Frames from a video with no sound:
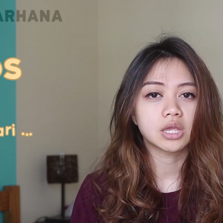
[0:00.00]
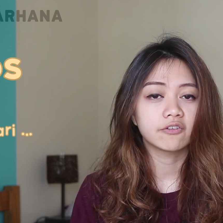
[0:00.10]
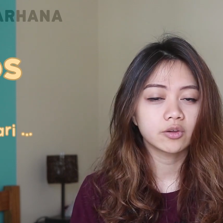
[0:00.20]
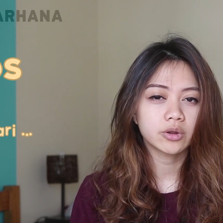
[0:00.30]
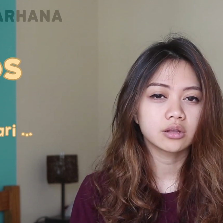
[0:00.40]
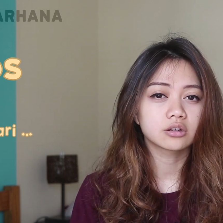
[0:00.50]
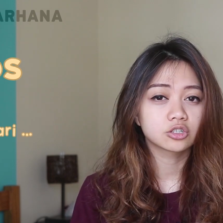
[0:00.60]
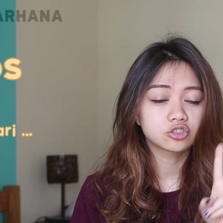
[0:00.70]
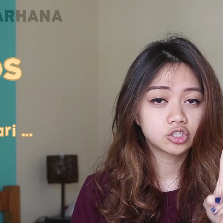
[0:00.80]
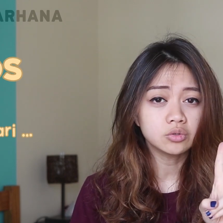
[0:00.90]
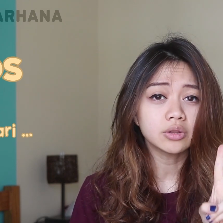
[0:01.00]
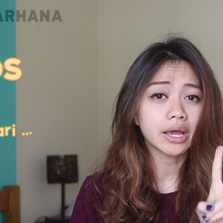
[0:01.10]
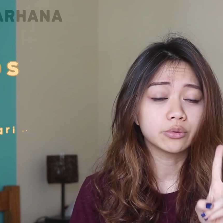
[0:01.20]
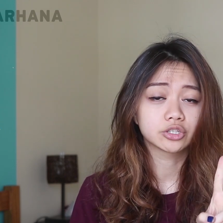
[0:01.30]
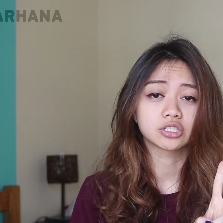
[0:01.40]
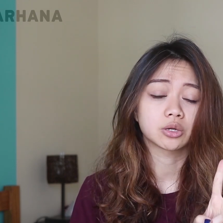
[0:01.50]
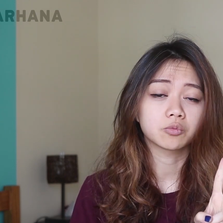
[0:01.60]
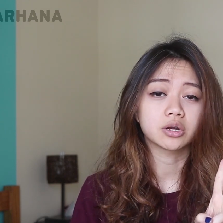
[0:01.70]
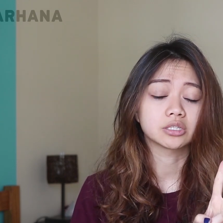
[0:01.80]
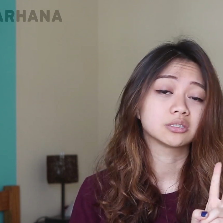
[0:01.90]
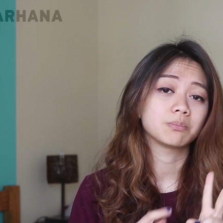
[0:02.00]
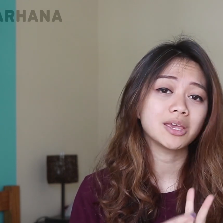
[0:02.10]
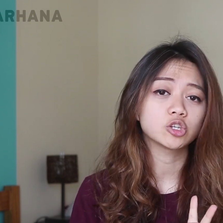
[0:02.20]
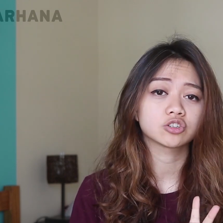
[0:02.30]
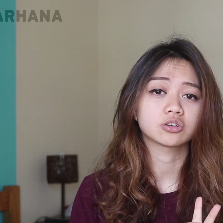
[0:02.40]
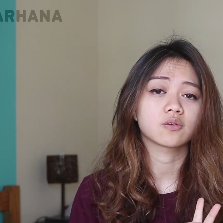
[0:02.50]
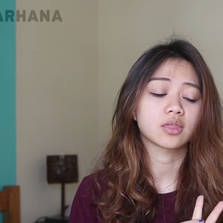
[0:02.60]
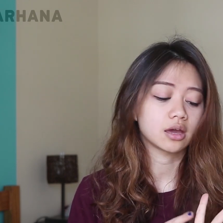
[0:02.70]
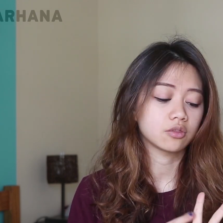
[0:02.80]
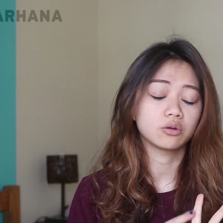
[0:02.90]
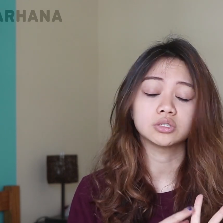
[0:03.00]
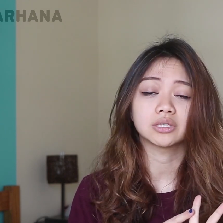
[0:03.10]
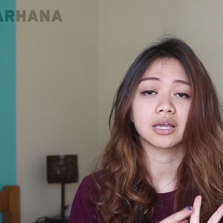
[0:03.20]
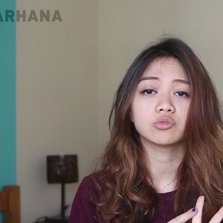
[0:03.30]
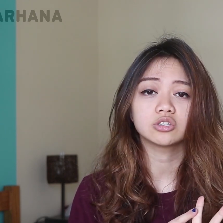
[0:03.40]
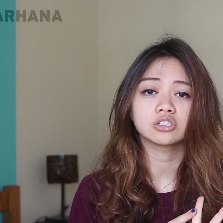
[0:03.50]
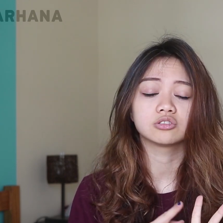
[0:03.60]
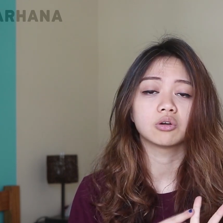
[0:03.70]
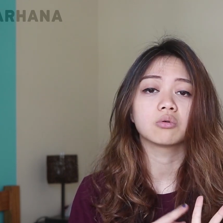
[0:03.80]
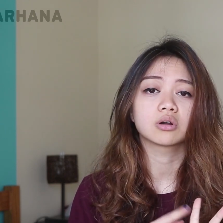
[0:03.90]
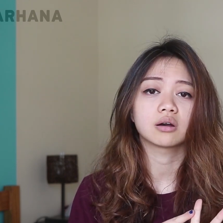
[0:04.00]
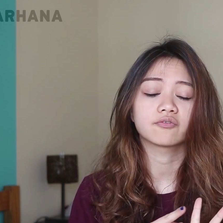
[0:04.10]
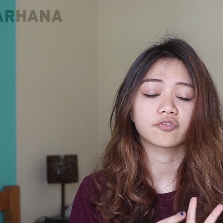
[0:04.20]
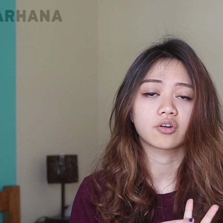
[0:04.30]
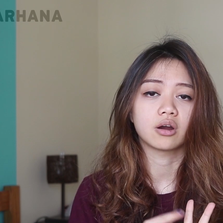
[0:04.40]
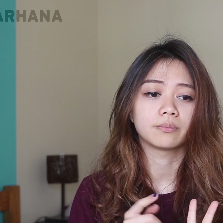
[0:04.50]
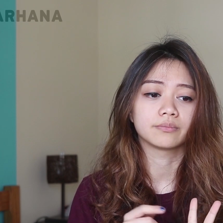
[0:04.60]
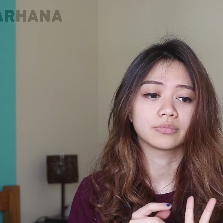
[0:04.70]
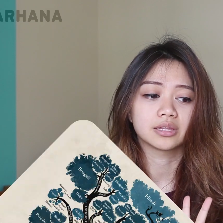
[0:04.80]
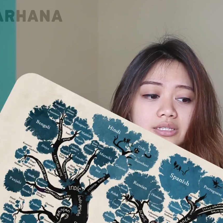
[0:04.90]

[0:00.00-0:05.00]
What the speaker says: If you want to learn 2 languages at once, make sure that those languages don't come from